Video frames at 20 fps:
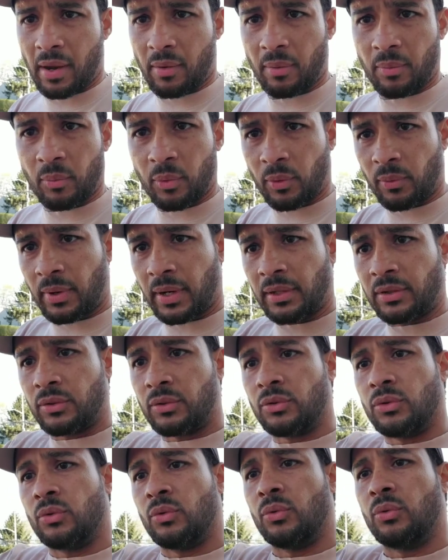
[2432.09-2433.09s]
back when we're ready
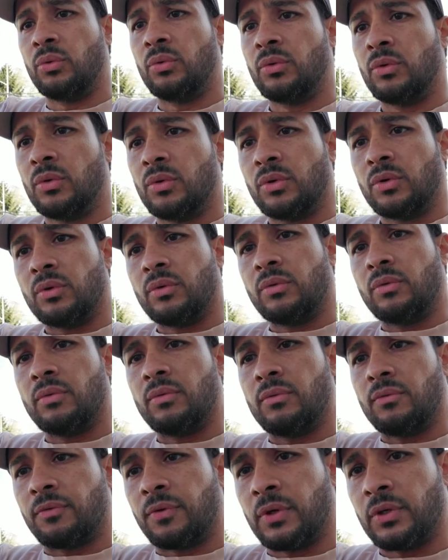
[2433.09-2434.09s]
to
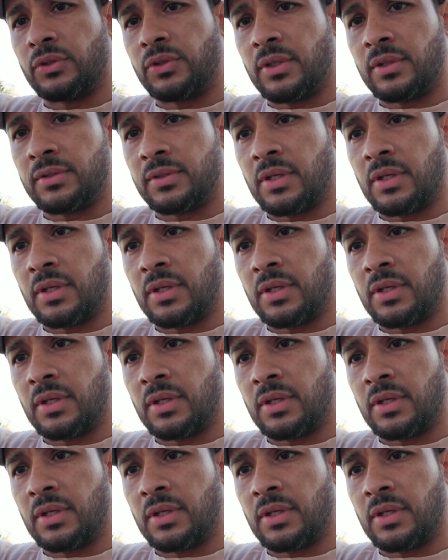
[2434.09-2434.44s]
finish